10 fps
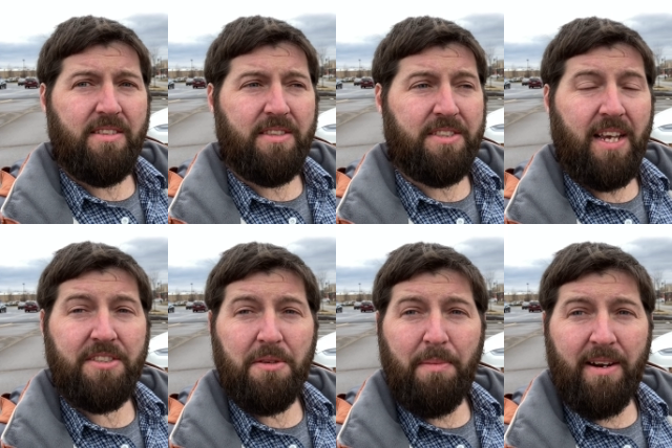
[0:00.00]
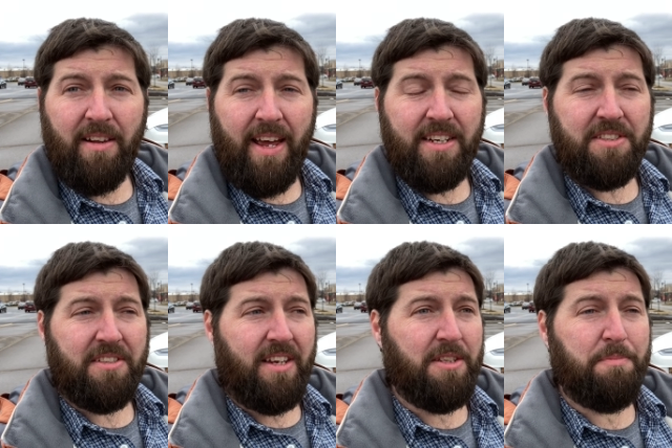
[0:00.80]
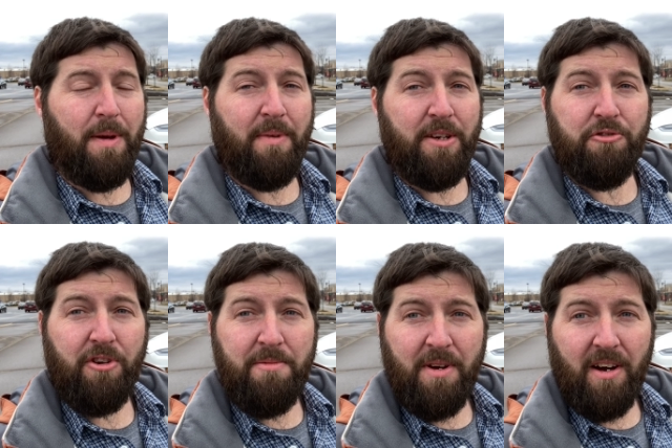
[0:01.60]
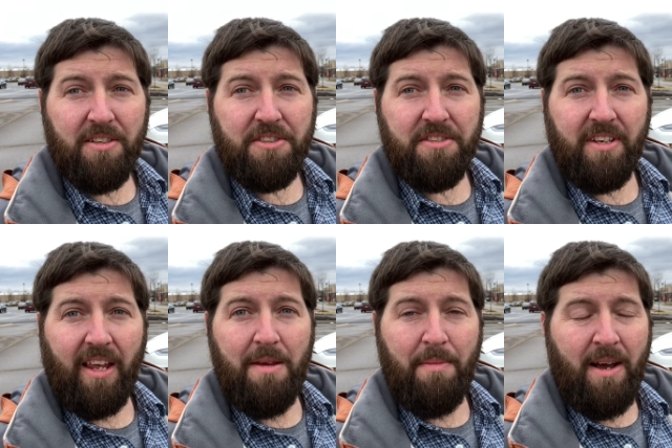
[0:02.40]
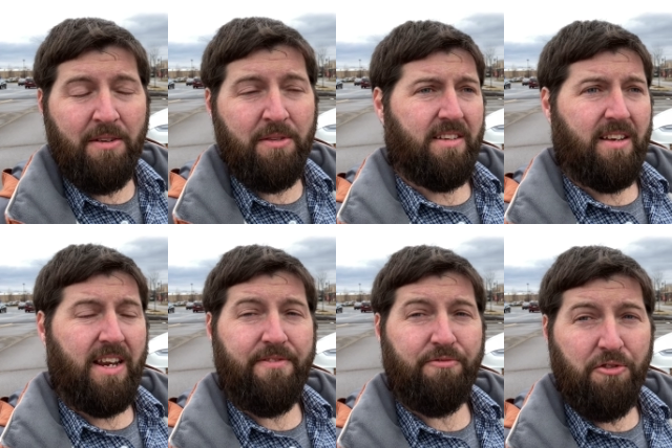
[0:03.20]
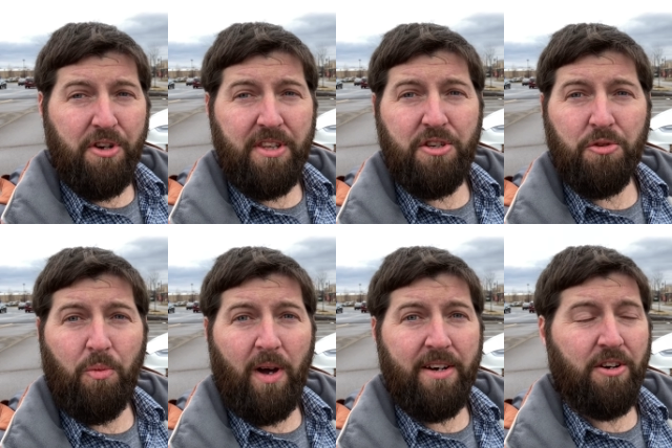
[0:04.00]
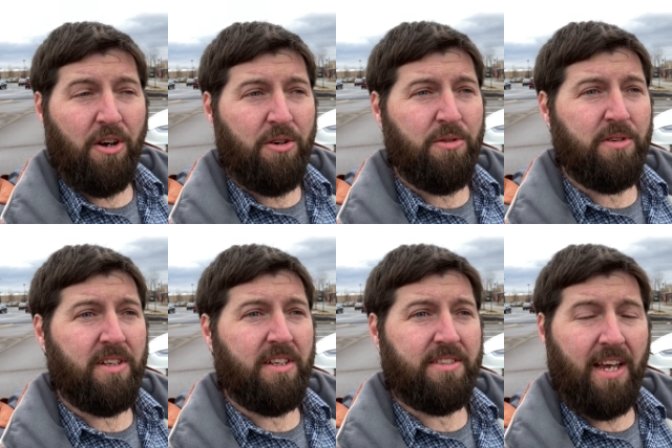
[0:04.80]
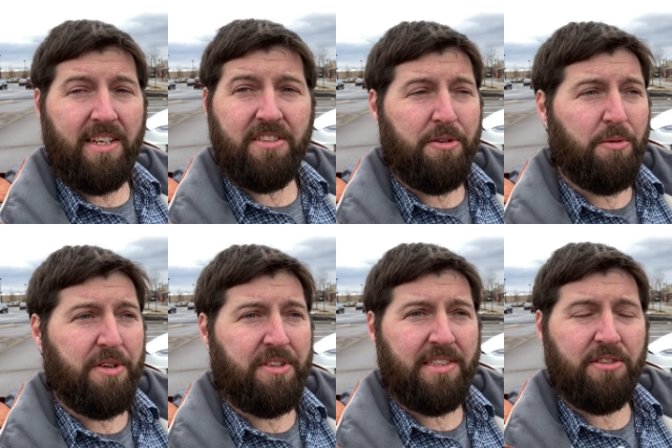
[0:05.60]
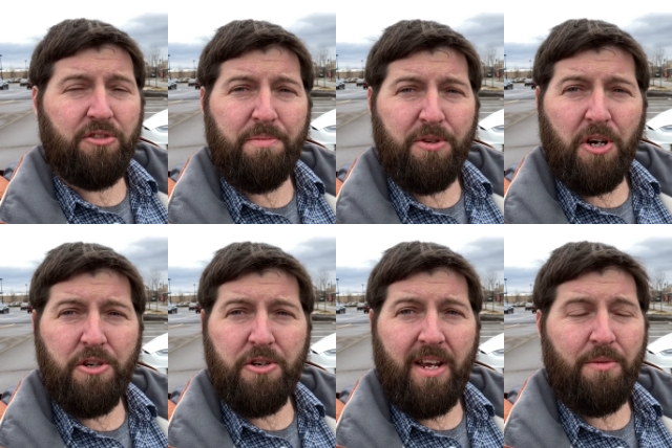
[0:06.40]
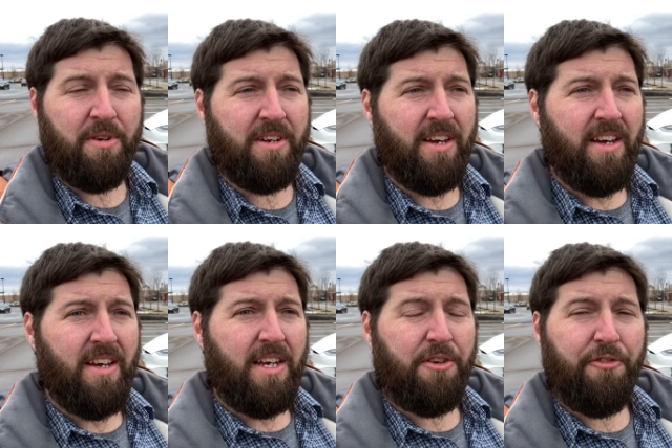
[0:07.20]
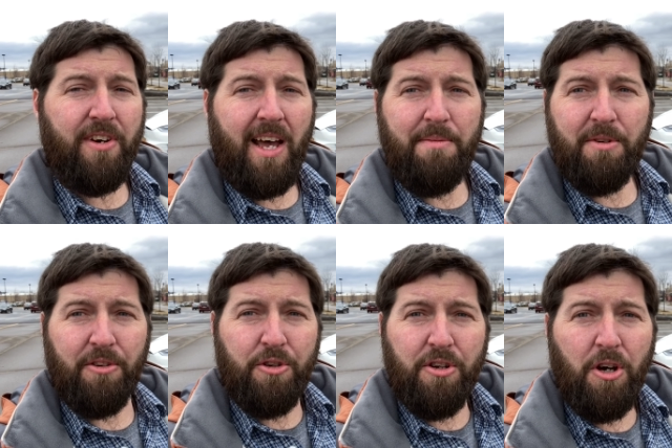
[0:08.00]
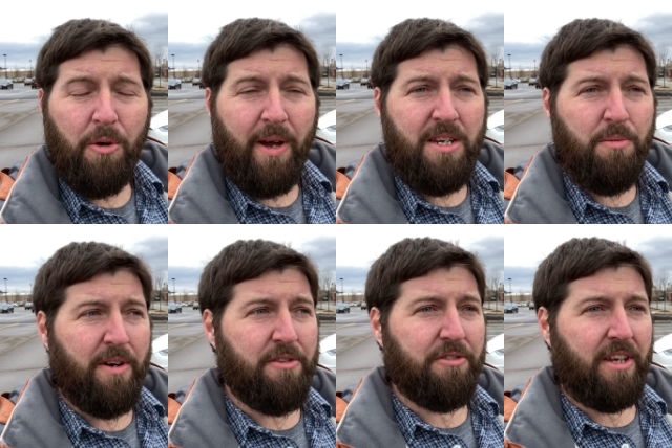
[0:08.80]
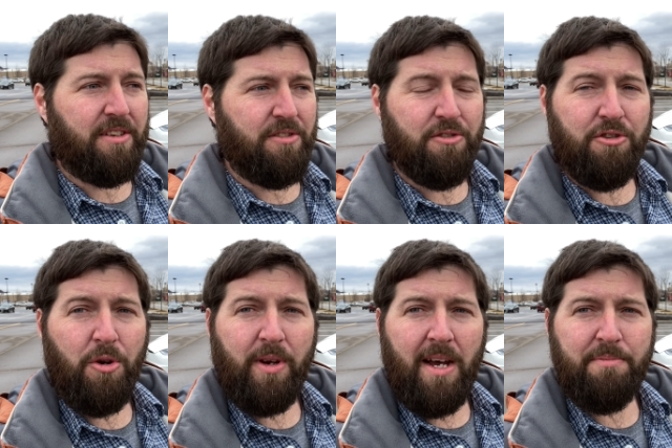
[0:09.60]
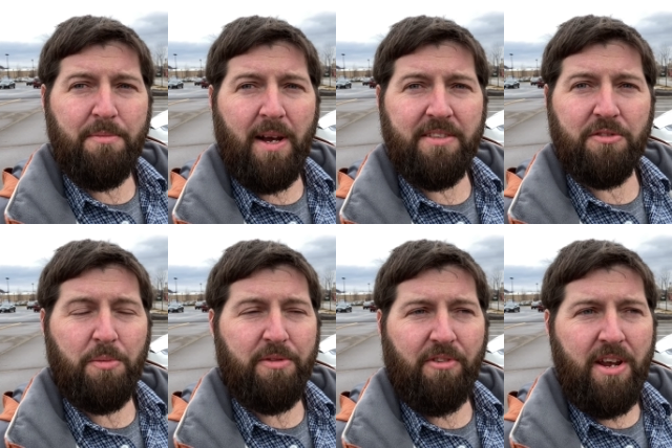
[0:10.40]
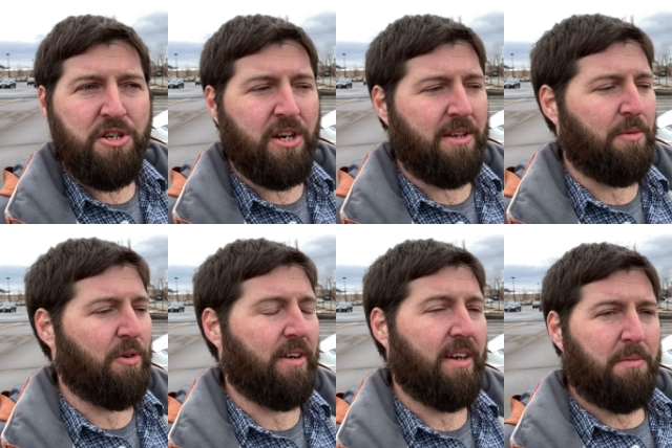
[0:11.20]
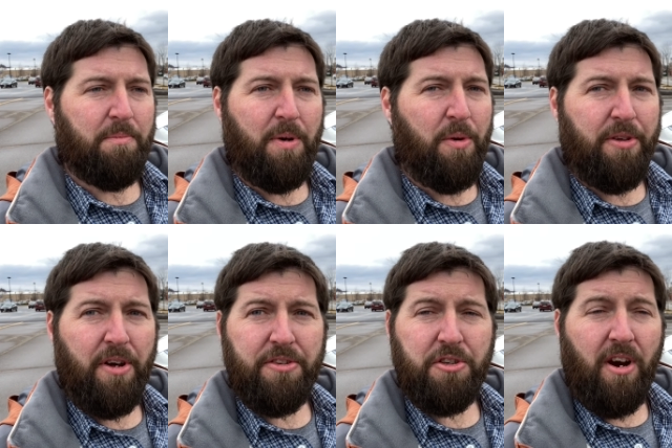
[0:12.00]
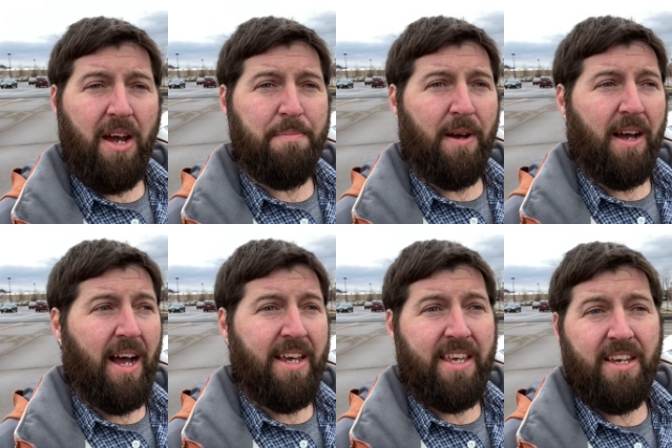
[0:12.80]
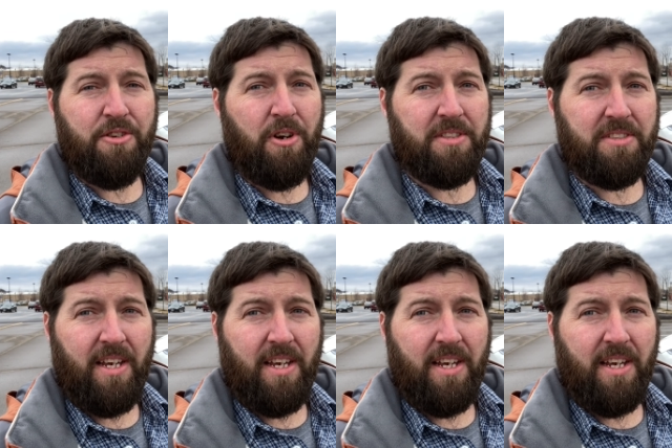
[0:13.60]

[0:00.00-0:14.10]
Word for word: The Tesla Model X has been my dream car since it came out, and I've really just wanted to own a Tesla. With a Tesla Supercharger network, it's phenomenal. You can go anywhere. There's no compromises with range anymore. But with all this crap, I can't trust